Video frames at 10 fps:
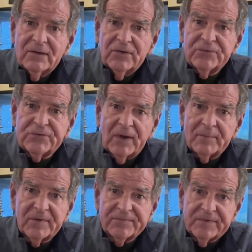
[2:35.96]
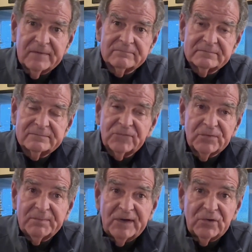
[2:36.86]
Some of them
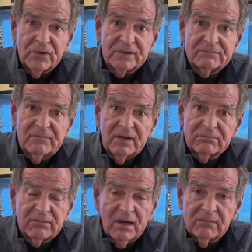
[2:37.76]
could be good